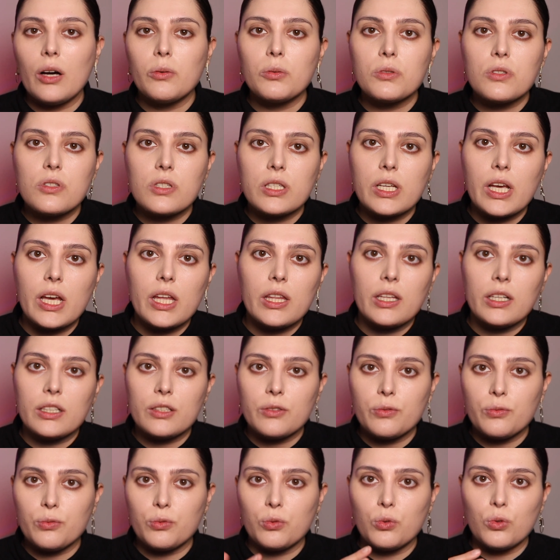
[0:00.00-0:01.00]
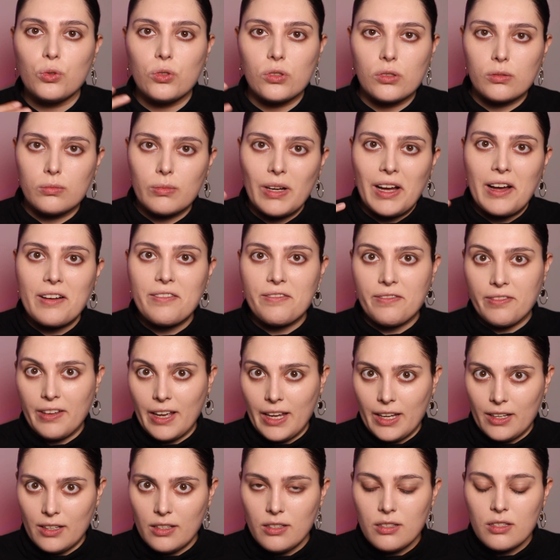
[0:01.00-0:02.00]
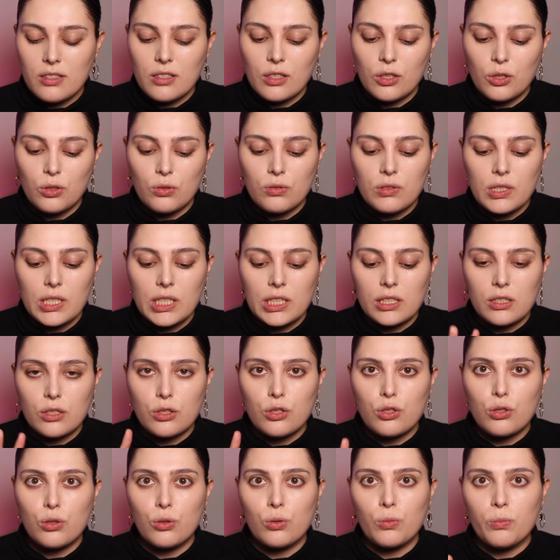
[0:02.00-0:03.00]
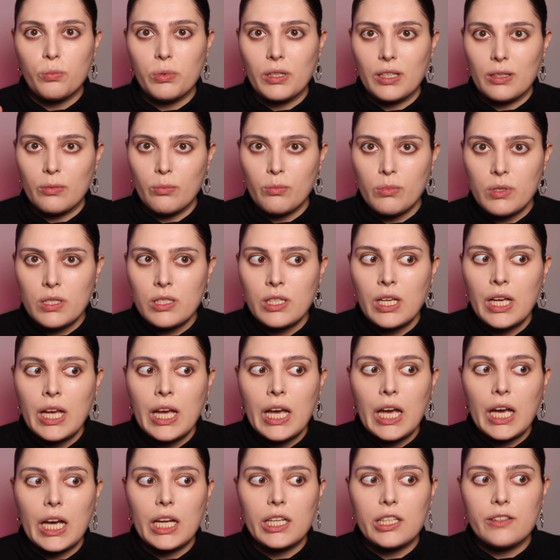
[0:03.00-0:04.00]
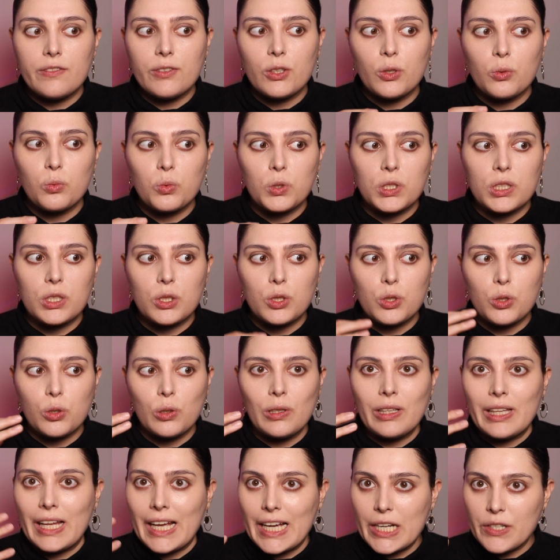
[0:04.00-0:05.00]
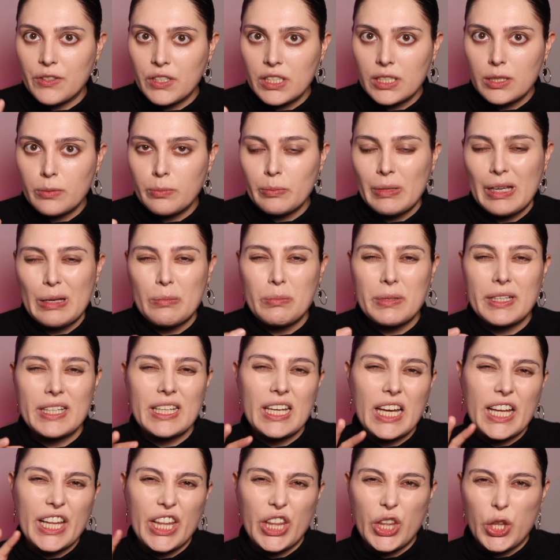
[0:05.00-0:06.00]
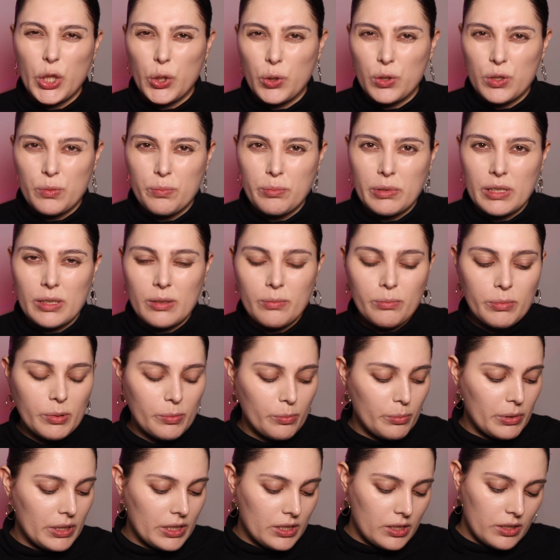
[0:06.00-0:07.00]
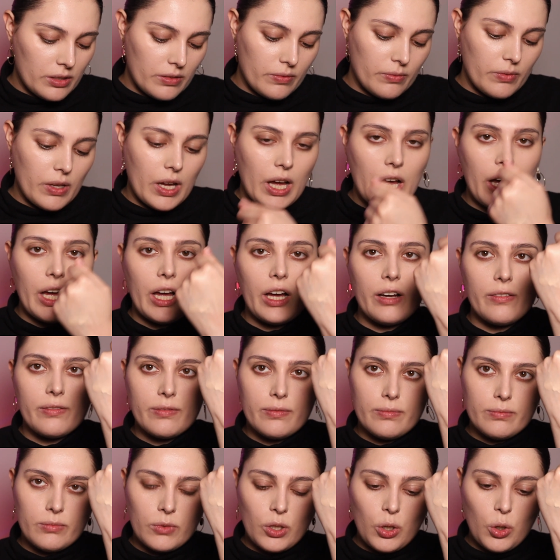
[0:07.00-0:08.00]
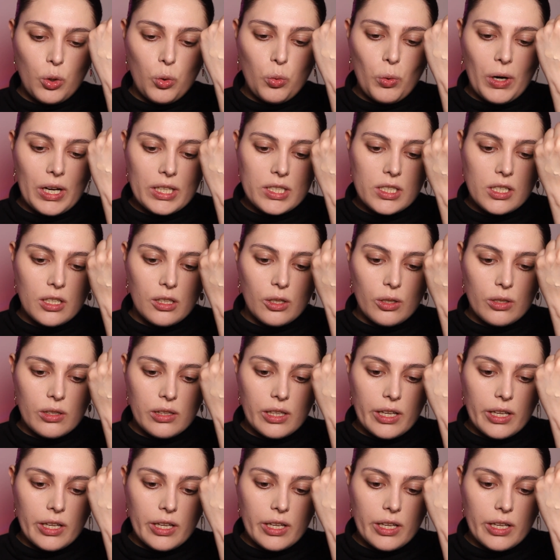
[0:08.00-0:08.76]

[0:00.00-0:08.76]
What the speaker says: would say that for a face you need 2 pumps, and if you want to layer it, maybe a 3rd pump, but I have quite a lot